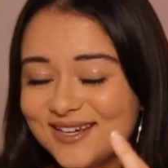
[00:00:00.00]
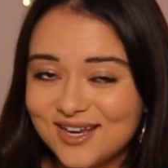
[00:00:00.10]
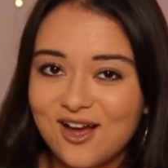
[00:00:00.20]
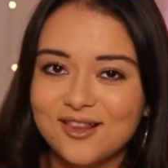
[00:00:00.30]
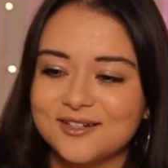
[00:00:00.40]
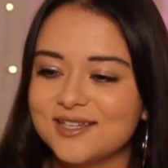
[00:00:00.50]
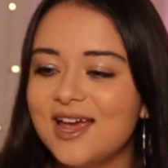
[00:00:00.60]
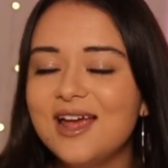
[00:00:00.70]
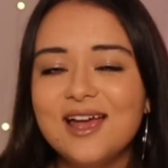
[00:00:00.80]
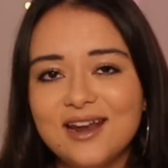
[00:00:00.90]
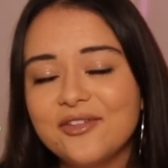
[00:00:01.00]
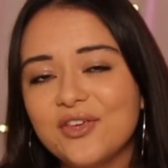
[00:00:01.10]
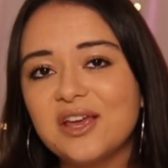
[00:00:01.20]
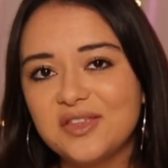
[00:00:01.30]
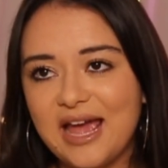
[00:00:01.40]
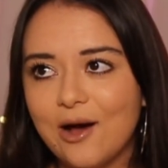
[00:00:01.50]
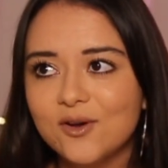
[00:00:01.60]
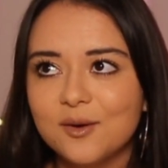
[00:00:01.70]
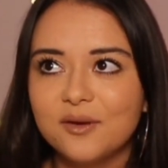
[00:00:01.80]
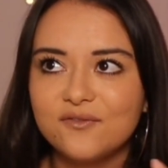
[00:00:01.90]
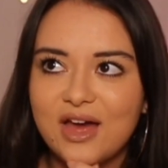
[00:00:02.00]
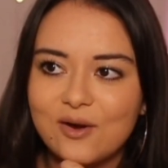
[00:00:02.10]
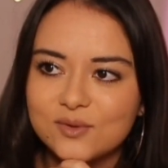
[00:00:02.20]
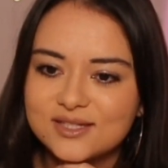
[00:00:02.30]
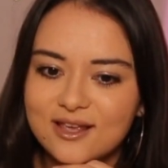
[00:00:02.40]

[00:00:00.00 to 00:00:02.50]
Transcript: And I think the outcome of that was